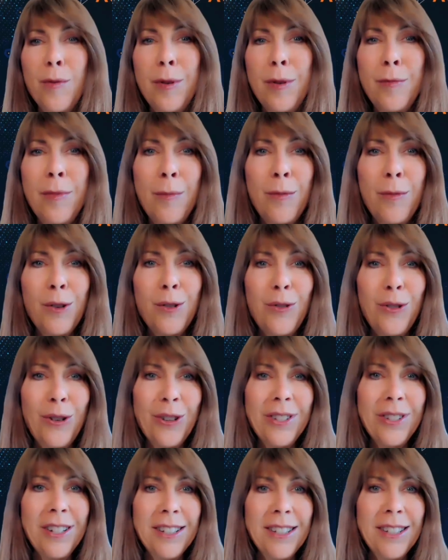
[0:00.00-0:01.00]
who've been members for
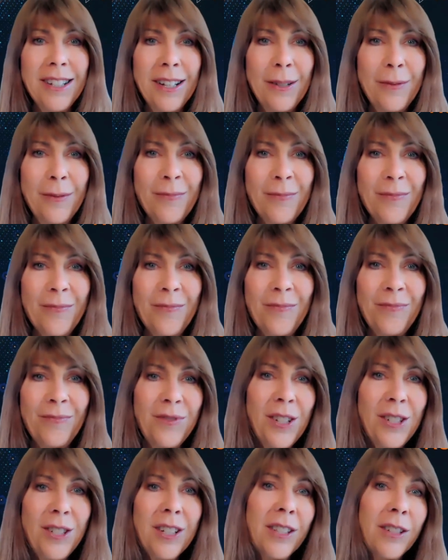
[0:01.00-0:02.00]
a long time.
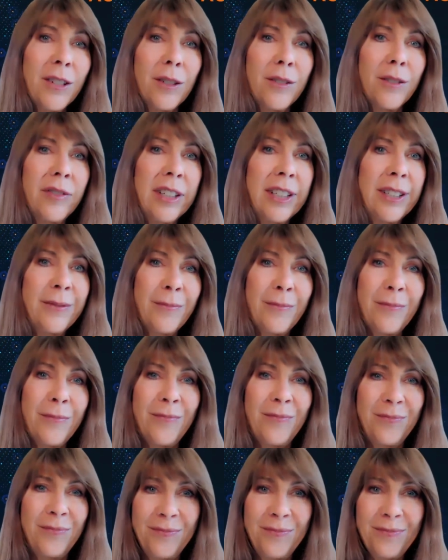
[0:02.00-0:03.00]
Just a little fun.
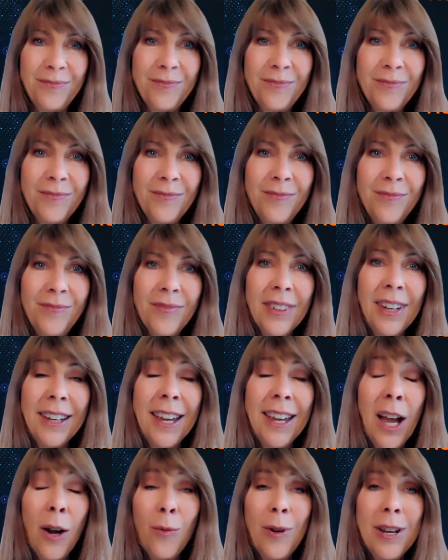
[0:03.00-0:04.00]
I
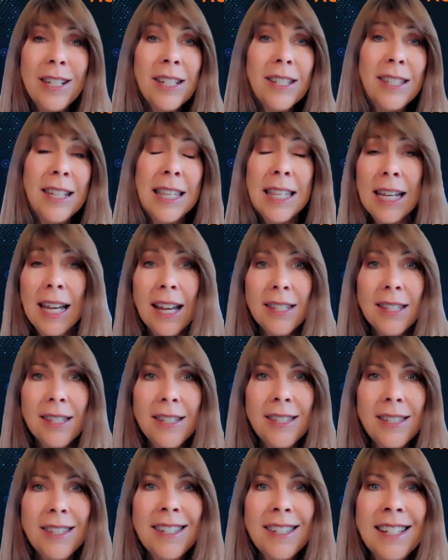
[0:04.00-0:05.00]
can't wait to see the
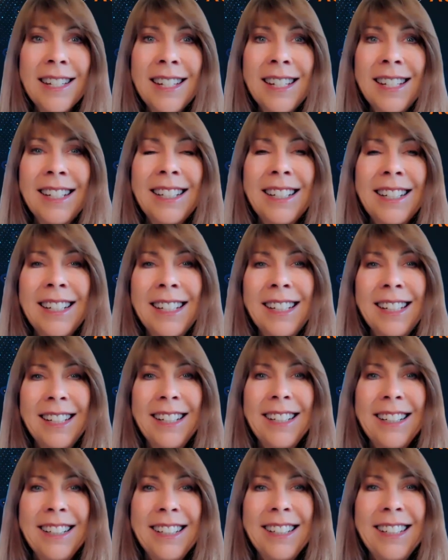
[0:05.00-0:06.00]
guesses.
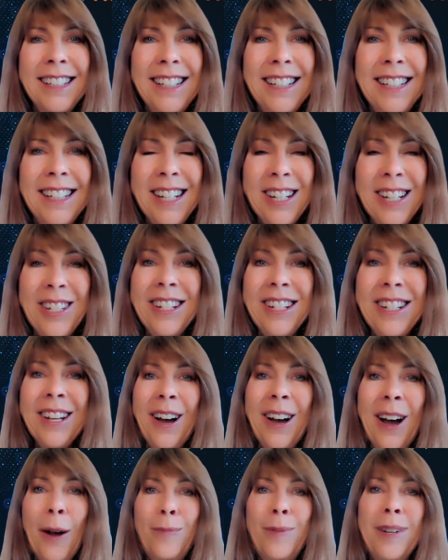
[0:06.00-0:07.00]
In addition to
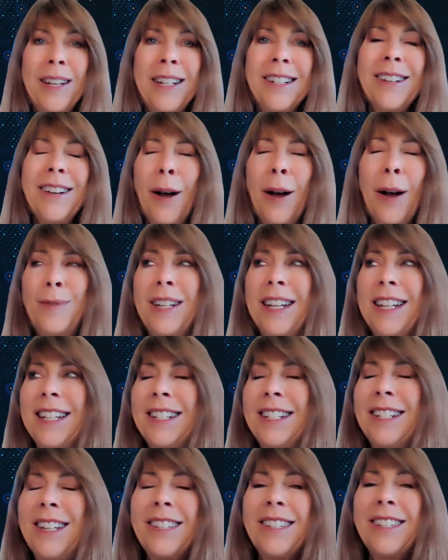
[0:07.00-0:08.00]
opting
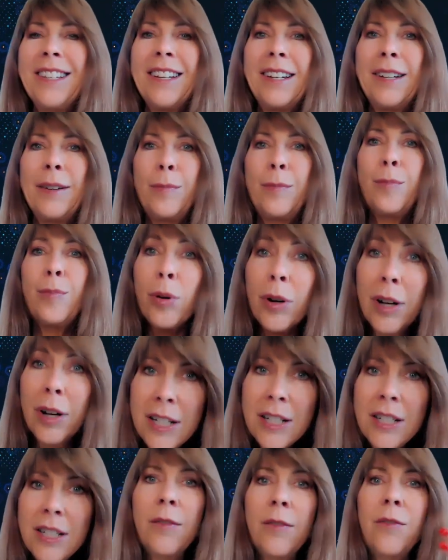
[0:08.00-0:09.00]
into the
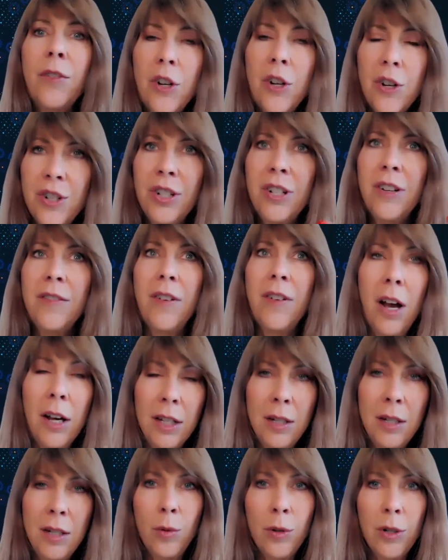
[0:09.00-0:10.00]
print version of
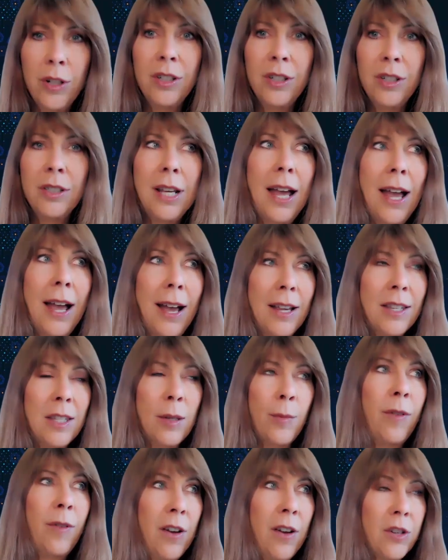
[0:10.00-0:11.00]
Augie World as
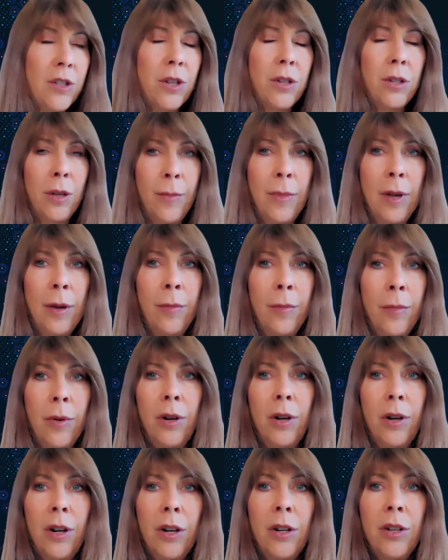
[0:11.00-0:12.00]
a professional
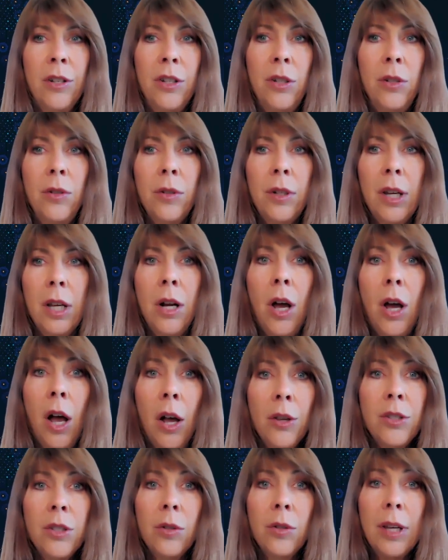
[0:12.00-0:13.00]
member, you can
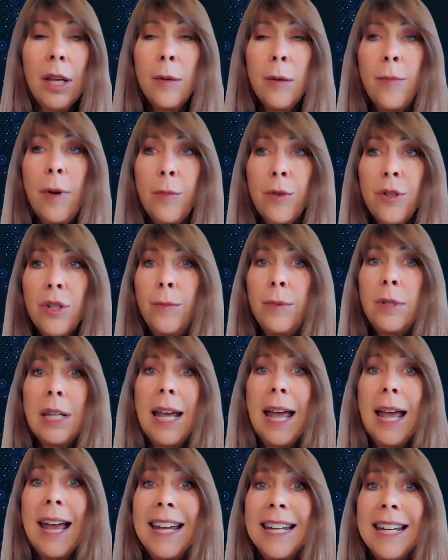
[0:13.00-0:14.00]
also get a membership
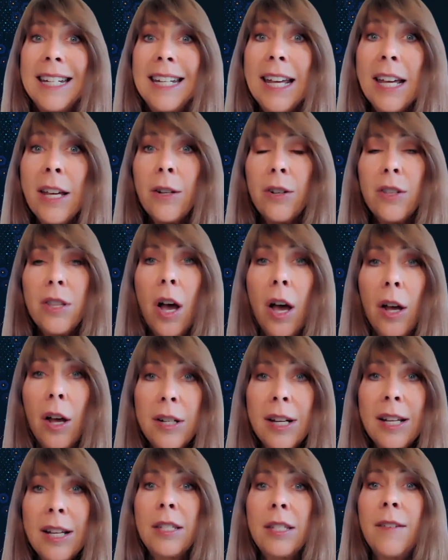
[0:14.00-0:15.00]
to ADN, or the
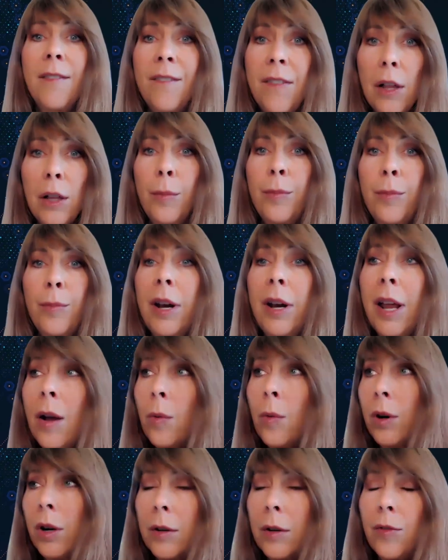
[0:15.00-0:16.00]
Autodesk Developer
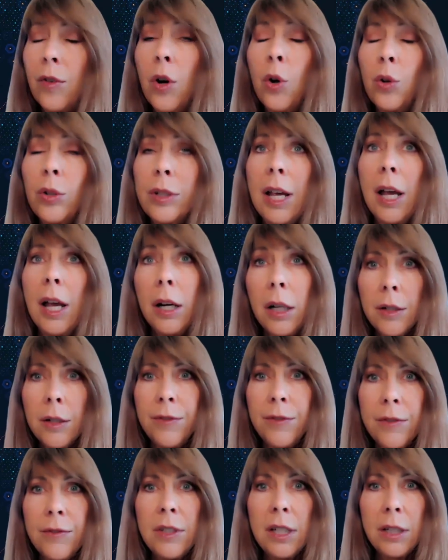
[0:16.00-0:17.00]
Network, for only
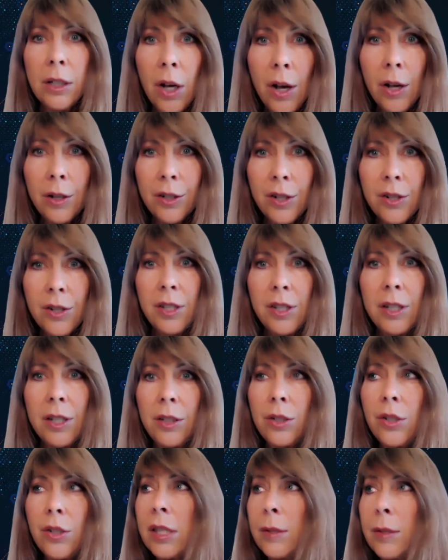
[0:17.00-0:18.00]
$150.
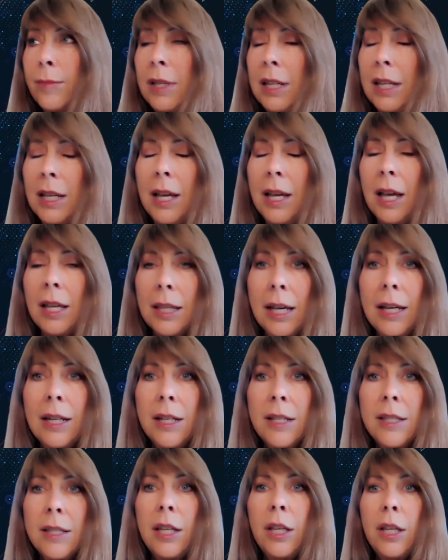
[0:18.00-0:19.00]
And trust me,
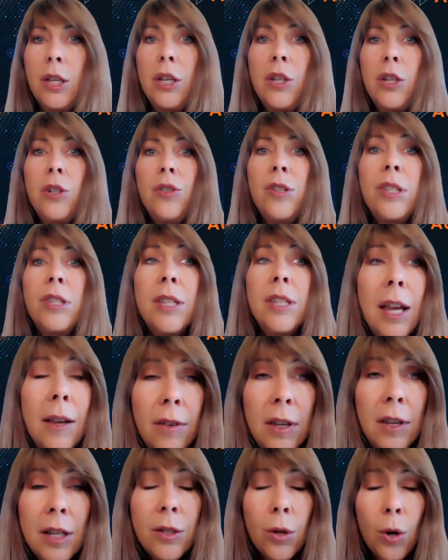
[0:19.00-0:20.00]
that is a huge
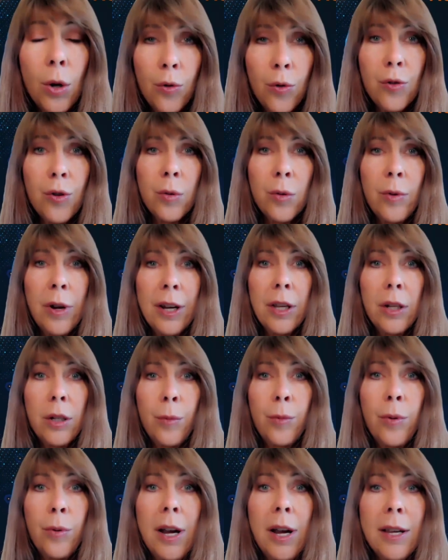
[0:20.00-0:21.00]
savings over the
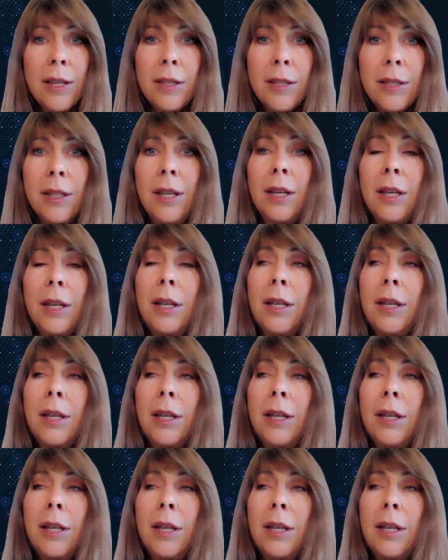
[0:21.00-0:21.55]
regular price.